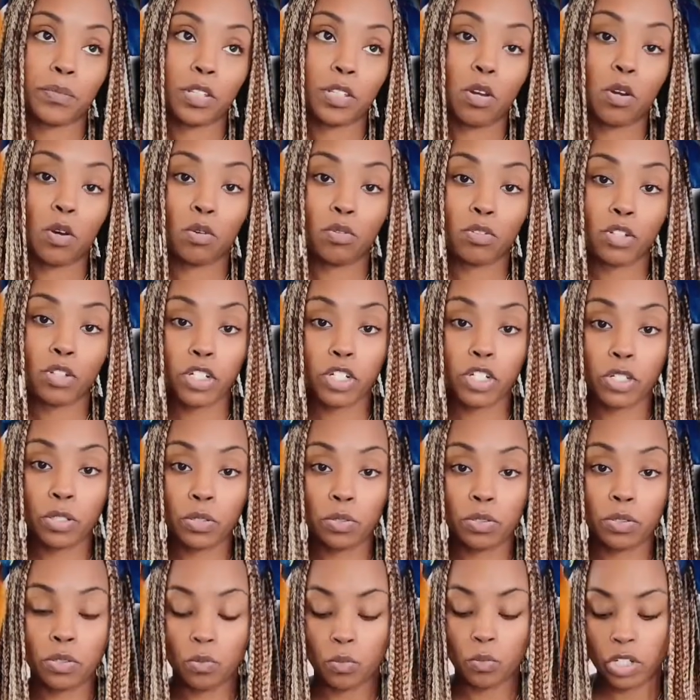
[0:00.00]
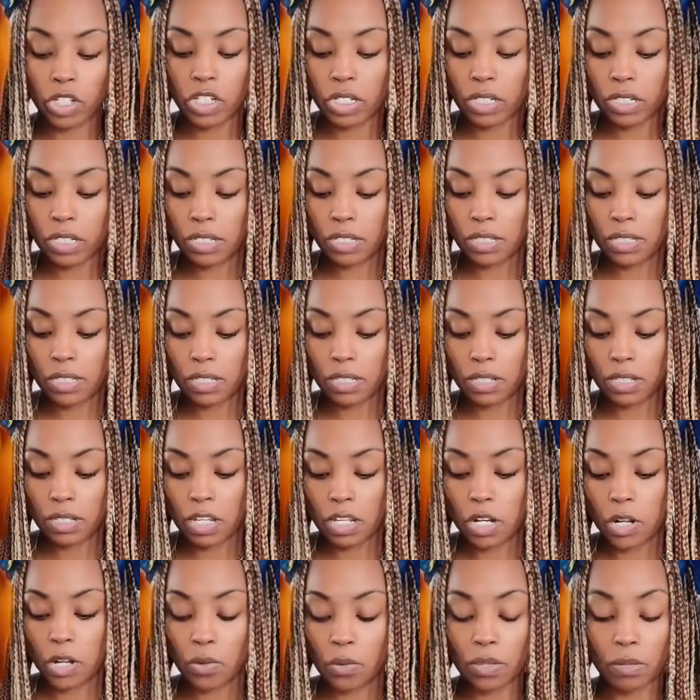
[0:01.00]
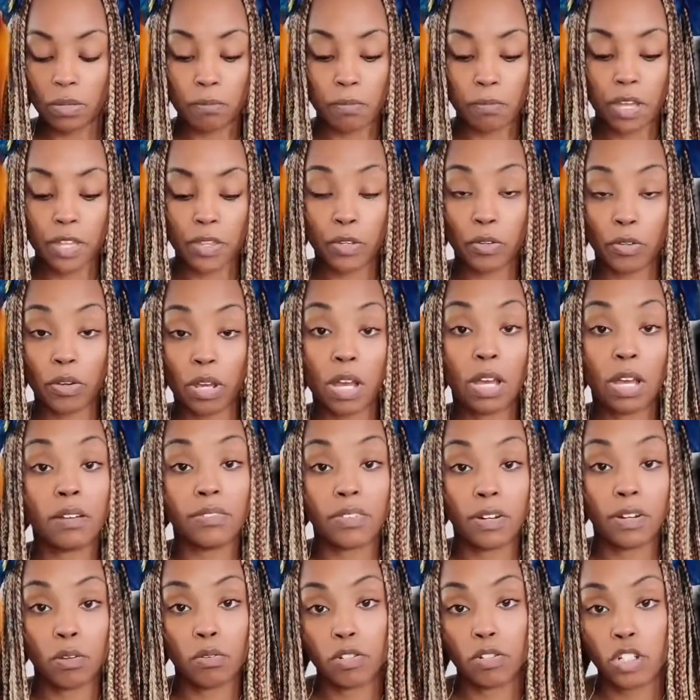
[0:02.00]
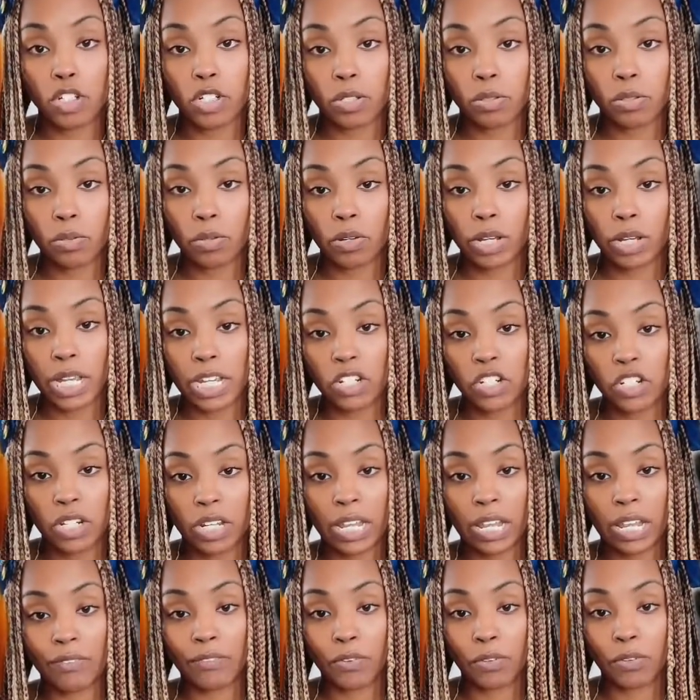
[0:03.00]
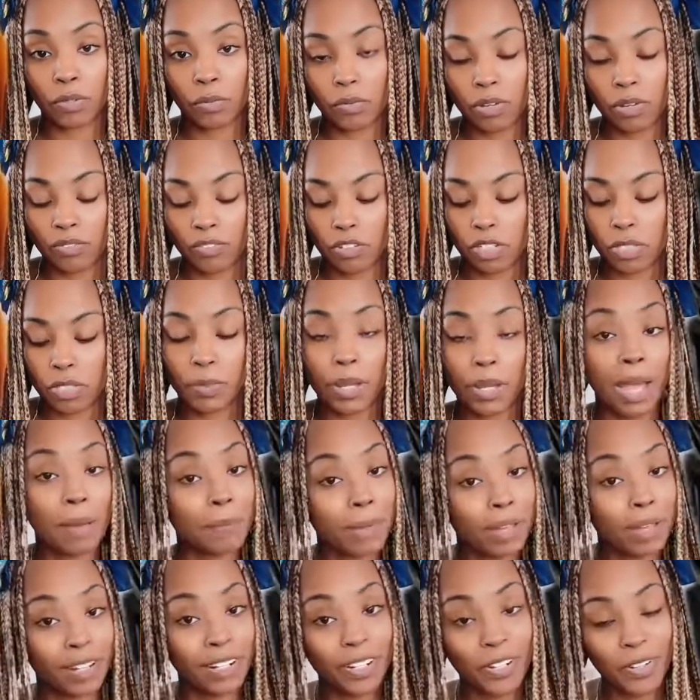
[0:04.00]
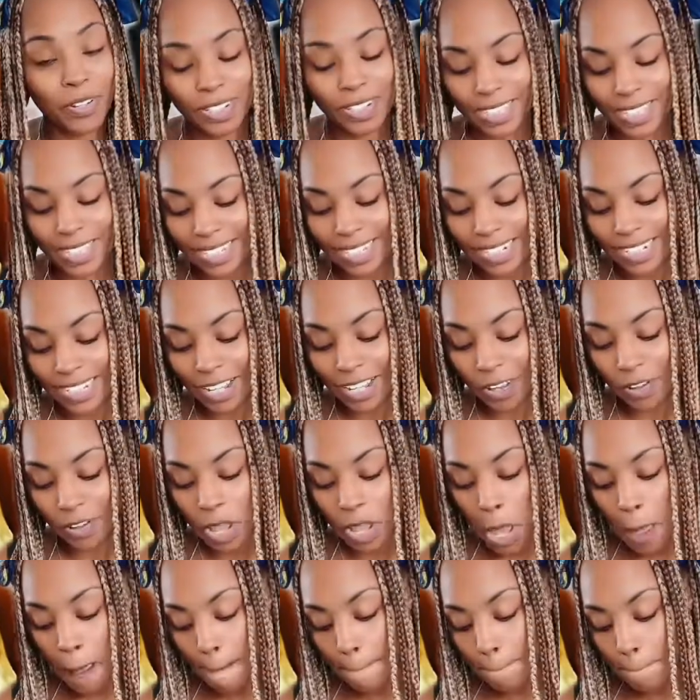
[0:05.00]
Oshun, which is, you know, the mother of Oshun. Okay, she gave her the rivers, but I'm not gonna go into detail.